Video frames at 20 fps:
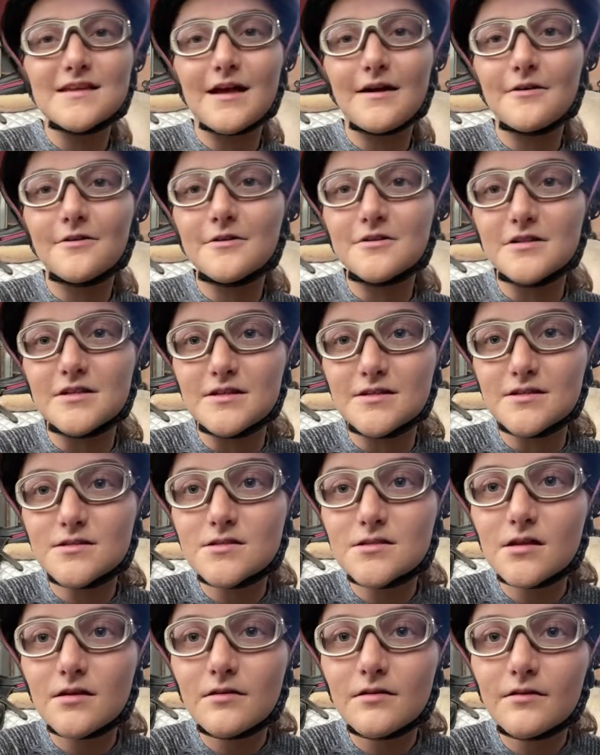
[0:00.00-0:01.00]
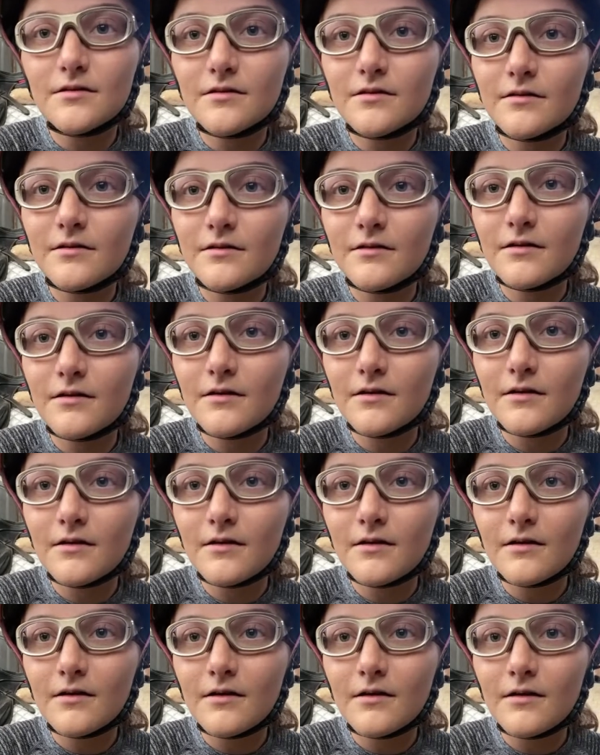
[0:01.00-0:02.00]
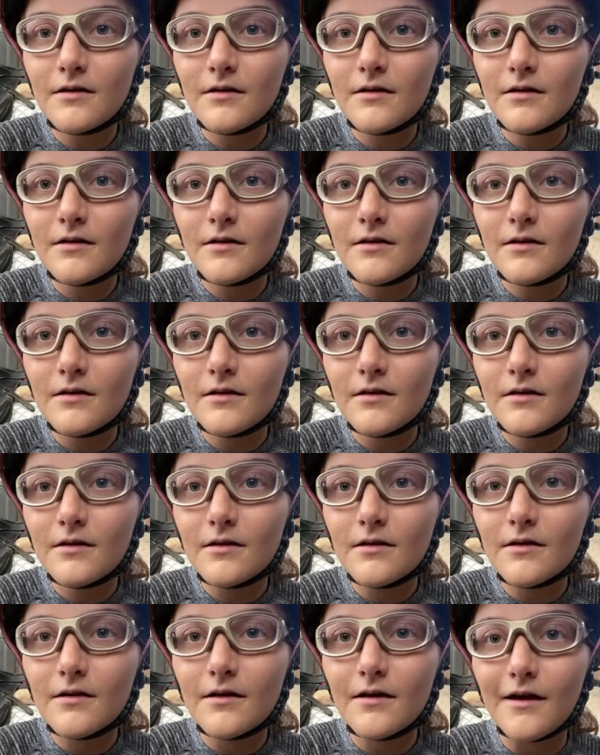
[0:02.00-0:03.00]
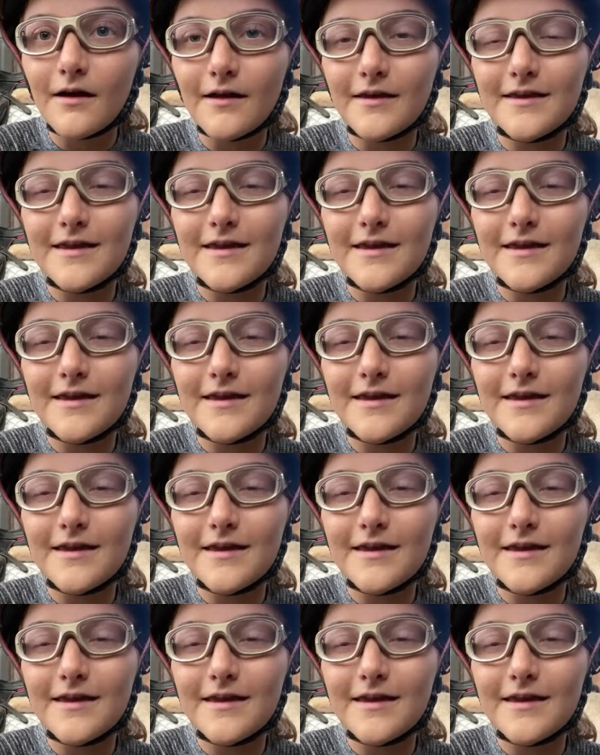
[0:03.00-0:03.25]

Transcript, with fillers: allergies. Well, and that's, and so